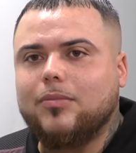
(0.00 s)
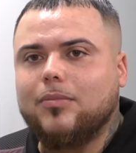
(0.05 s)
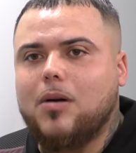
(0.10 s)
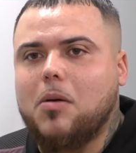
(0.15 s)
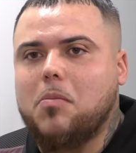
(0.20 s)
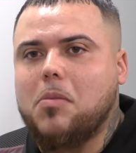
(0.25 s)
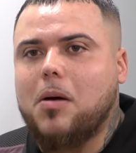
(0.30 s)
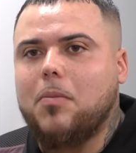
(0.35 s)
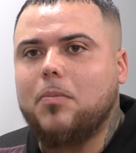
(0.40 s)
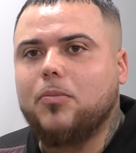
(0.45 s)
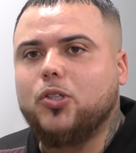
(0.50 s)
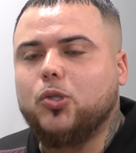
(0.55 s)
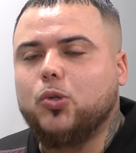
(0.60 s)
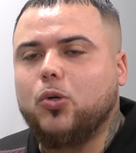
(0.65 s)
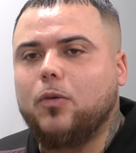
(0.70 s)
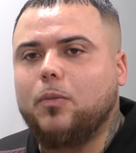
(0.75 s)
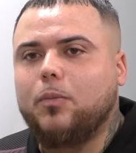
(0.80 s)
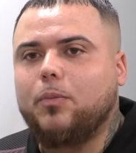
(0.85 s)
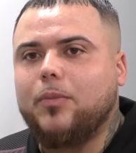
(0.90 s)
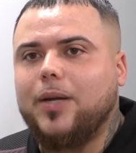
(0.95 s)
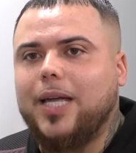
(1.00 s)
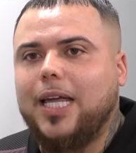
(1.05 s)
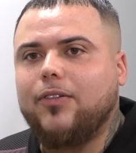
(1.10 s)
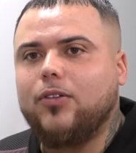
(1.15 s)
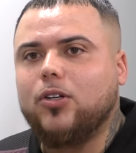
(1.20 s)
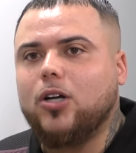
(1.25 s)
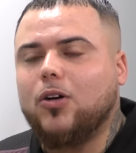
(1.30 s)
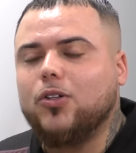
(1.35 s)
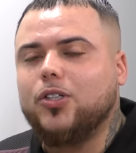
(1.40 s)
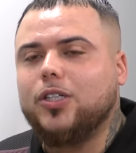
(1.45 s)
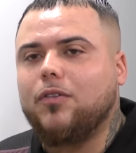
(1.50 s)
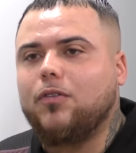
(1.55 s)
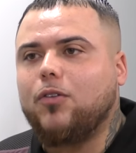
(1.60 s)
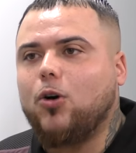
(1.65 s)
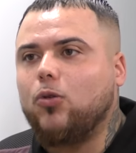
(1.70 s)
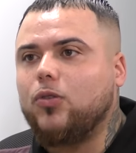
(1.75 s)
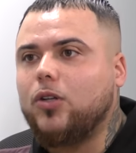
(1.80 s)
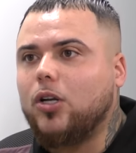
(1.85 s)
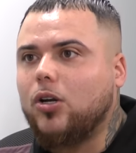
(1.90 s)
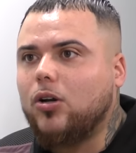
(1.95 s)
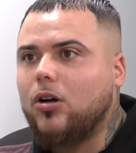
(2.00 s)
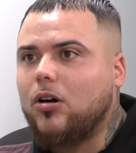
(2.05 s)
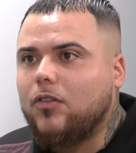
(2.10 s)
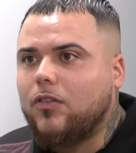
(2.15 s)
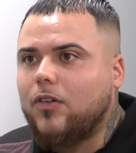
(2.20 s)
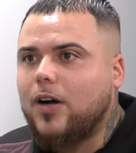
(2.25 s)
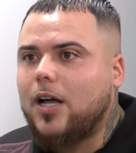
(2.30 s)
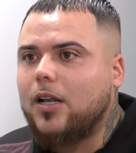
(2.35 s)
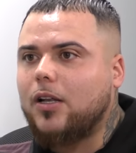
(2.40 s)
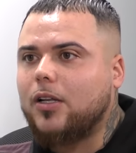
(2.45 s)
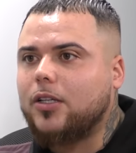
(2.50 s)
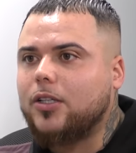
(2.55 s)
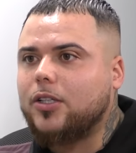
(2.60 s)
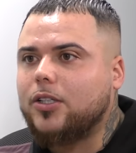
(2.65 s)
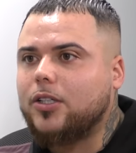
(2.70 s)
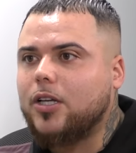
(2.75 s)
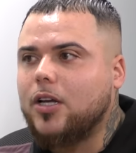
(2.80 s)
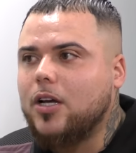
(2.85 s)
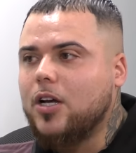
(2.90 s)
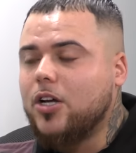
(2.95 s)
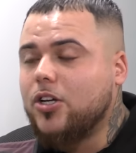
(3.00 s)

my mum sort of even though I was involved in a lot of violence,